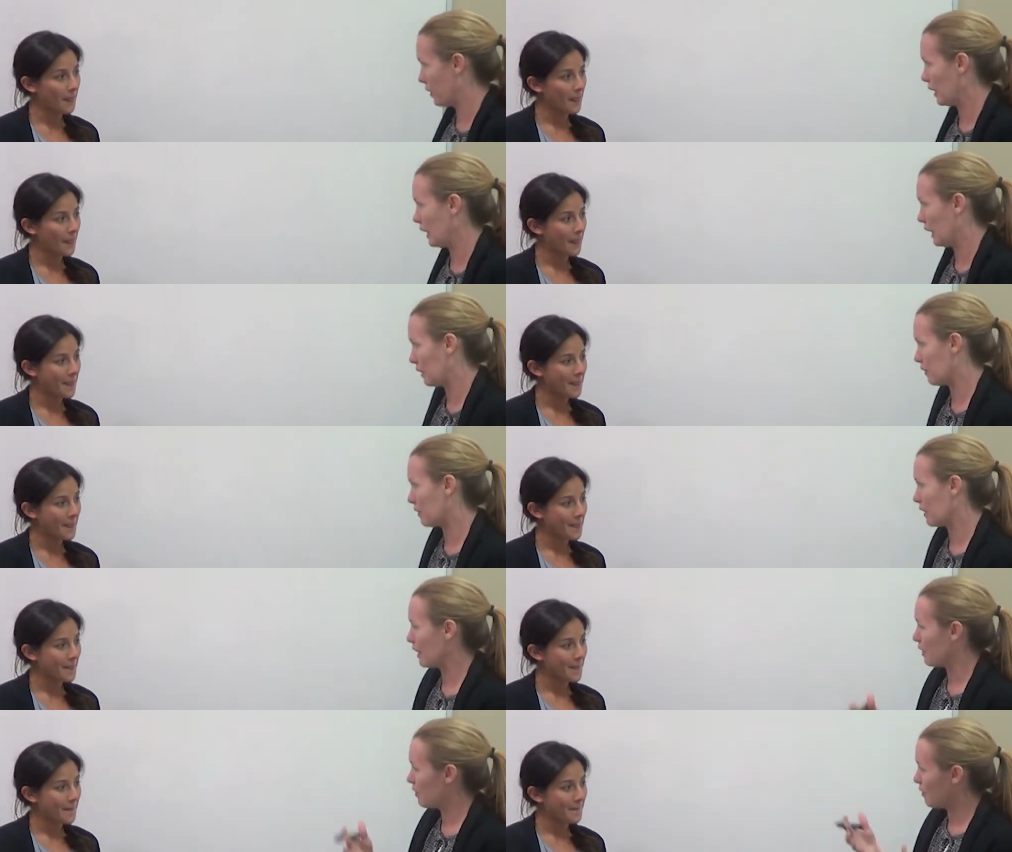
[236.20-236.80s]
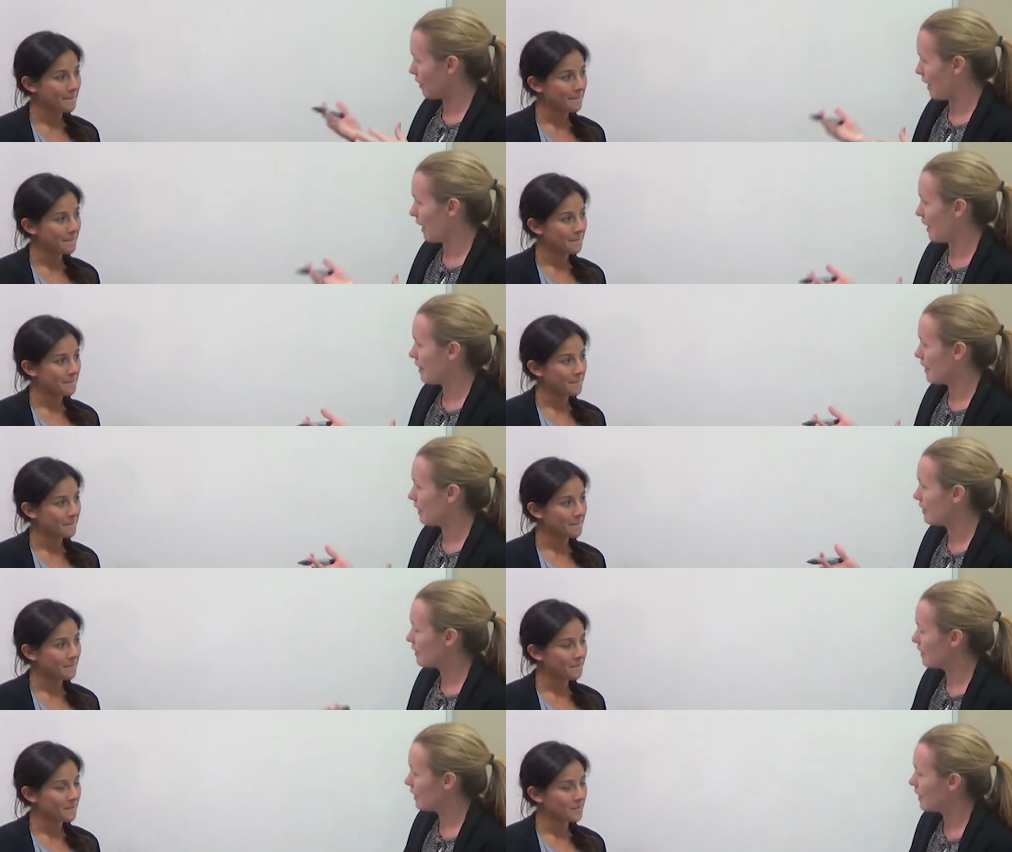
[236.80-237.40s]
Speaker 1: feeling really
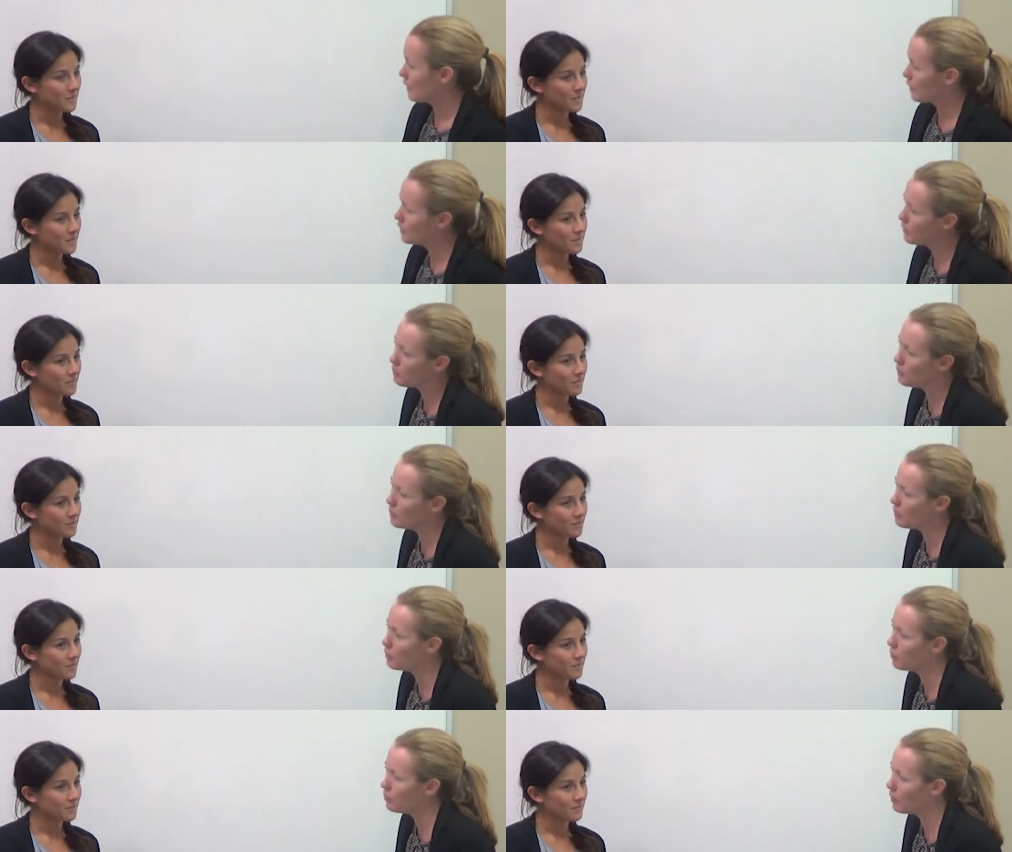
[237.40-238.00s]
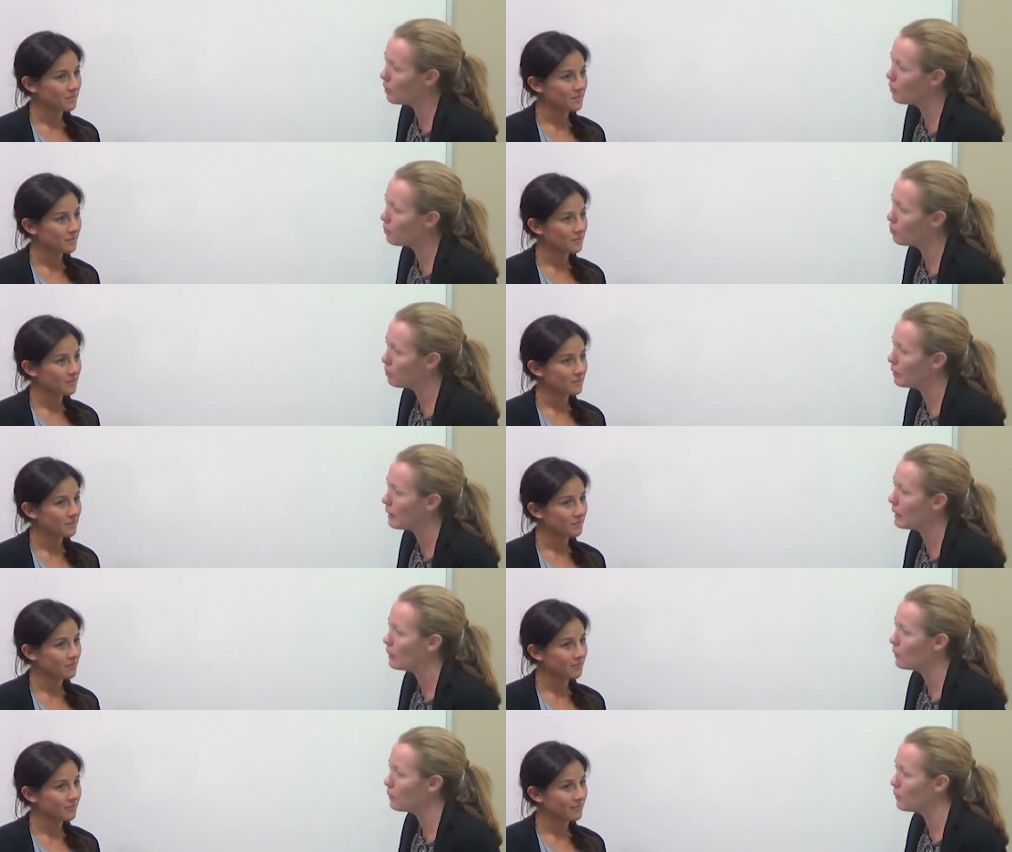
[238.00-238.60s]
fat, and then sessions where you felt
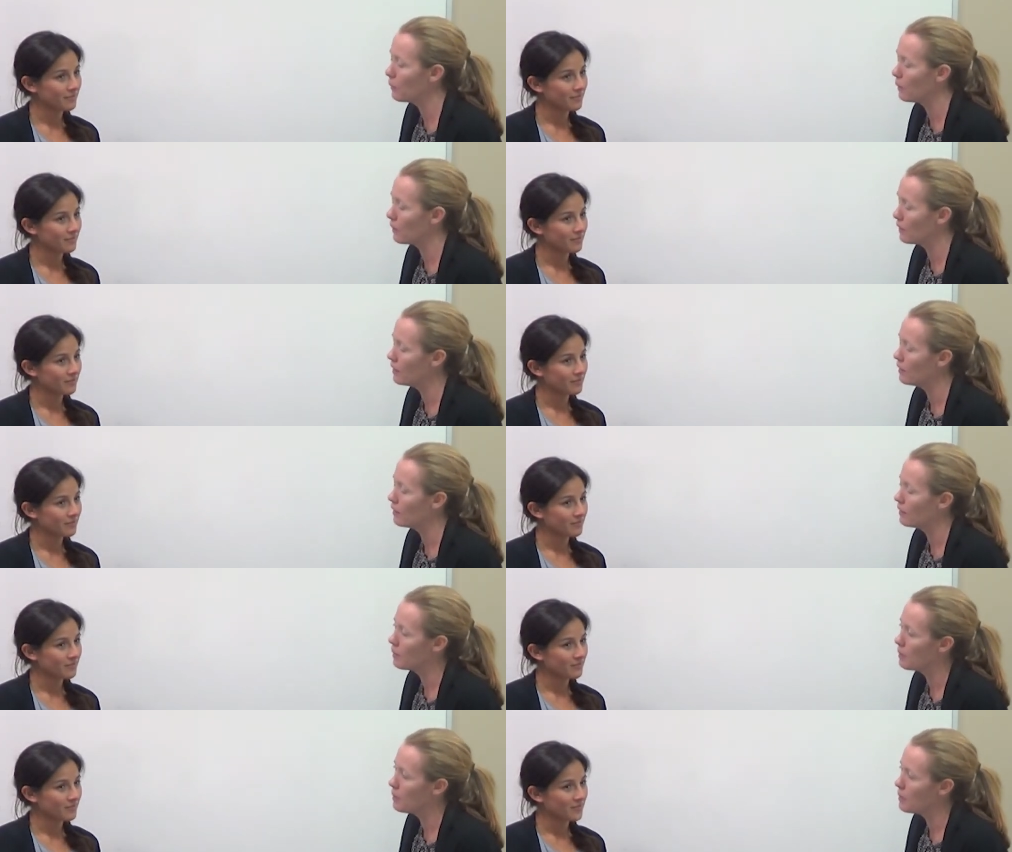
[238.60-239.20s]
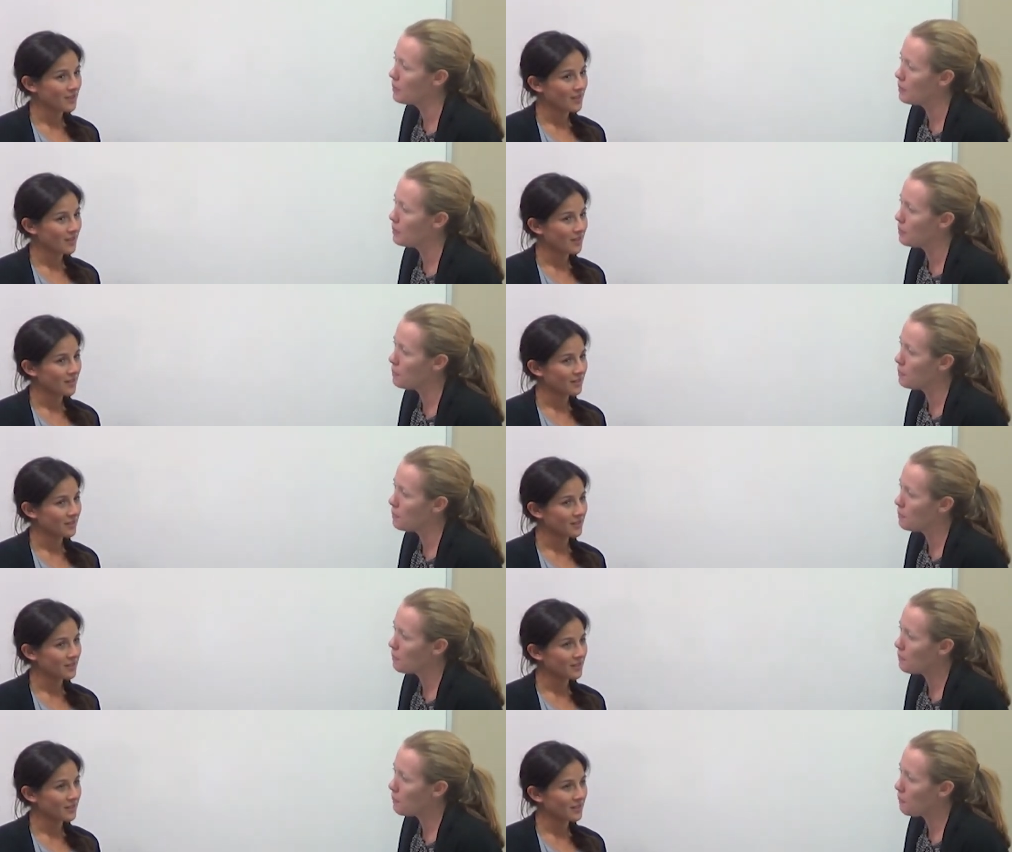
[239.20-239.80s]
pretty good.
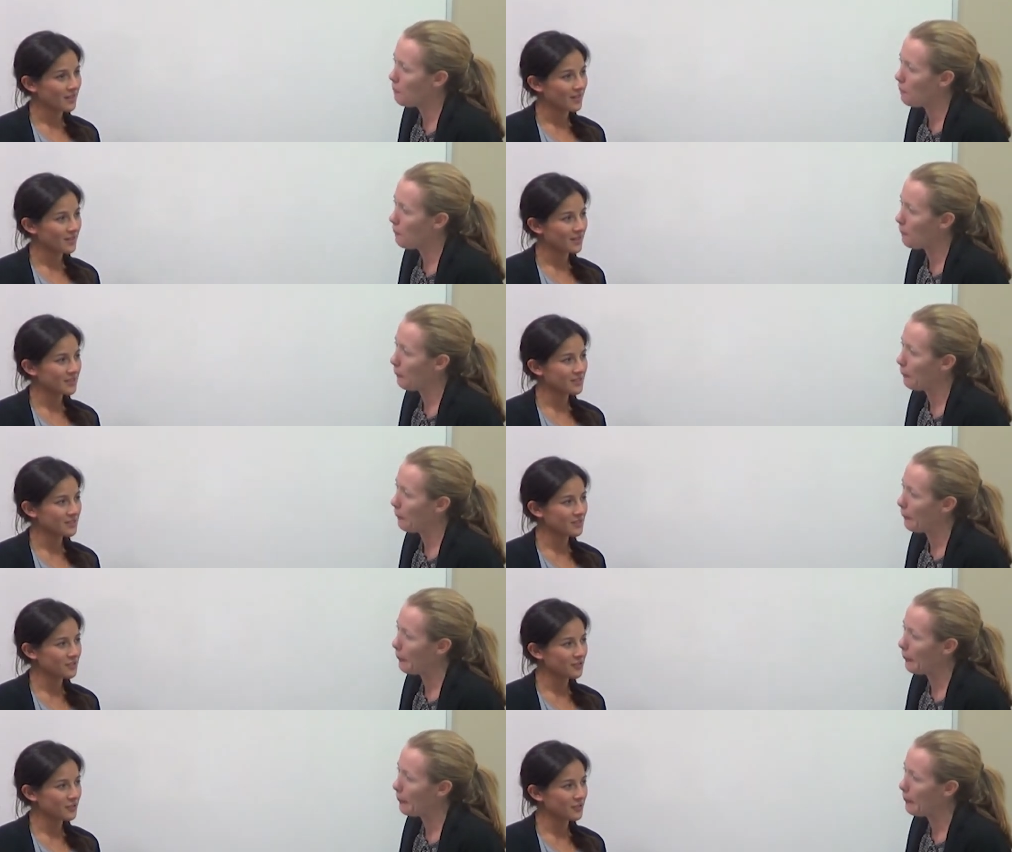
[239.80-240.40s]
Yeah, that's